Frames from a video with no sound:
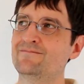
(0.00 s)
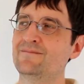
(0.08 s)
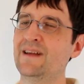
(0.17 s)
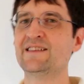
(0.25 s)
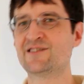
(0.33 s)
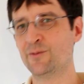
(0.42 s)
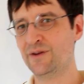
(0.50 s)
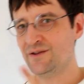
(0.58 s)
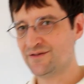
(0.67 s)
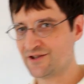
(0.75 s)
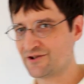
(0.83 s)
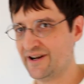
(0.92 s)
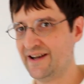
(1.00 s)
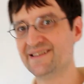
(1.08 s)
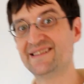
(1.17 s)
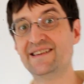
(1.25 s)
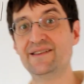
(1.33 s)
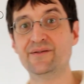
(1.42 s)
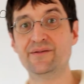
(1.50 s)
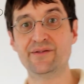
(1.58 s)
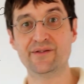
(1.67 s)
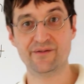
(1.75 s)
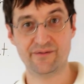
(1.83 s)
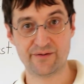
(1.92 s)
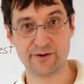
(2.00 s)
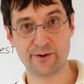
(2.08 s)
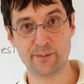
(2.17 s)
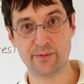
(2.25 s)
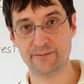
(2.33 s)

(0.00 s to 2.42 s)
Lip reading: And so we use a transitive verb.